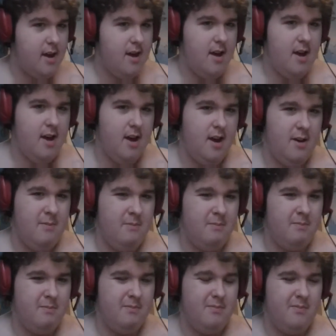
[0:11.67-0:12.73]

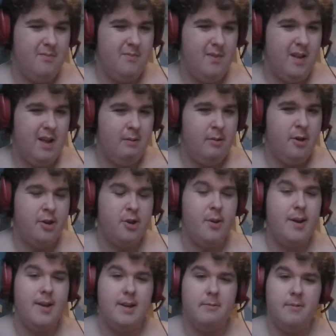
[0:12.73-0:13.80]
Um, I'm going to do
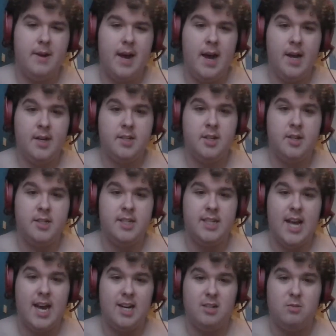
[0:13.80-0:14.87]
it in different acts, so this is
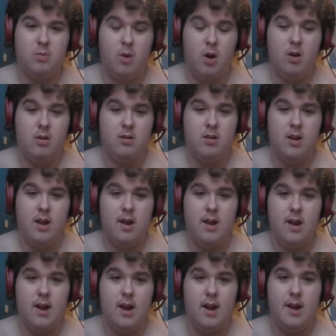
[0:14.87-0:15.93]
Act 1,
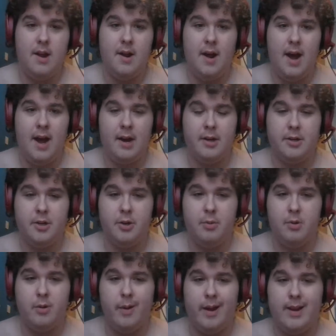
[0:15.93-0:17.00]
uh, Act 2 will
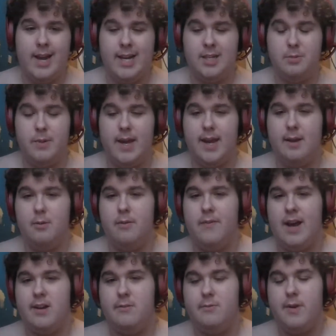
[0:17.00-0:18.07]
come out next week with
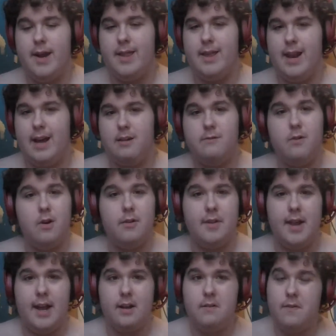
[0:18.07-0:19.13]
Act 3, then Act 4
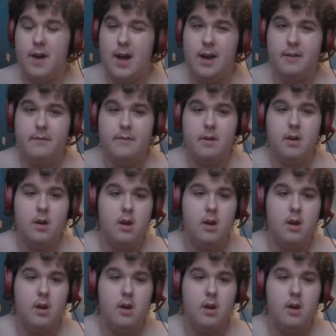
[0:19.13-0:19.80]
then Act 5.